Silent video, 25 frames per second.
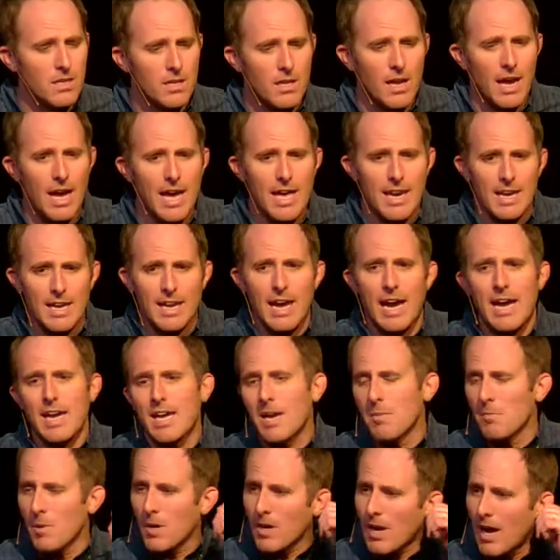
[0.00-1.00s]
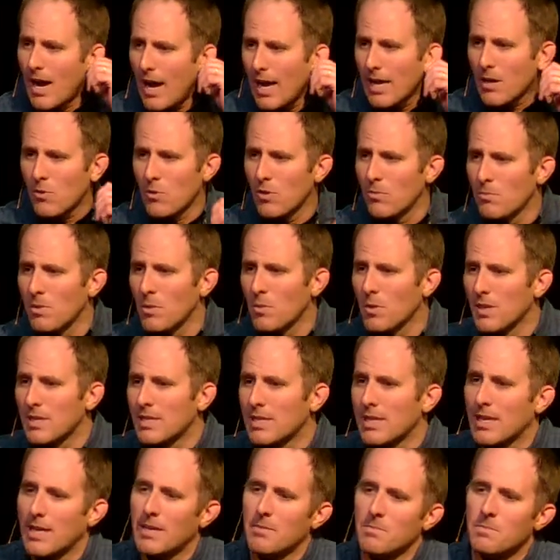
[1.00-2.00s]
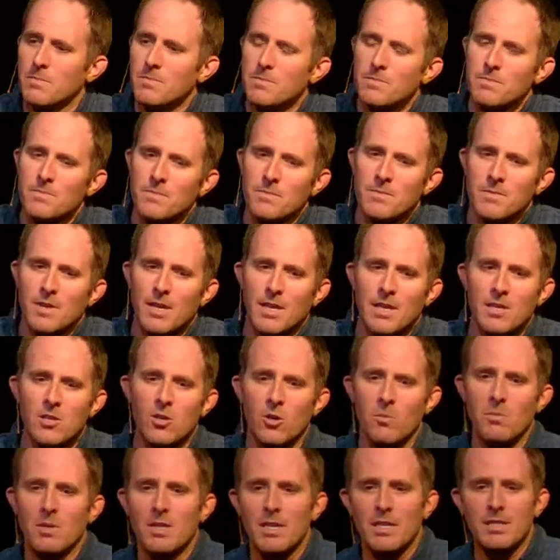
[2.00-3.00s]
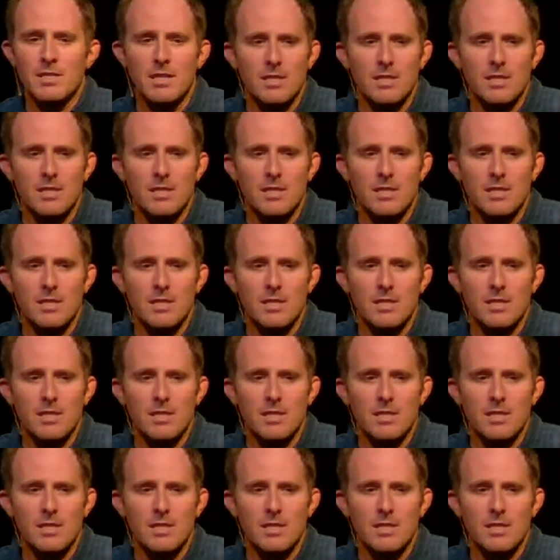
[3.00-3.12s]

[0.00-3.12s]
I had a guy come on a hike with me one time and he told me this.